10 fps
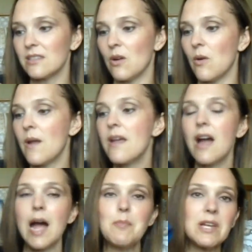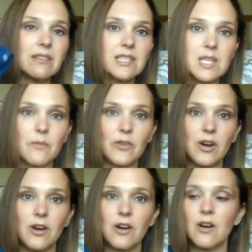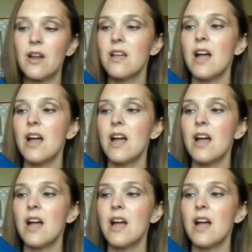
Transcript: So I picked this up for her.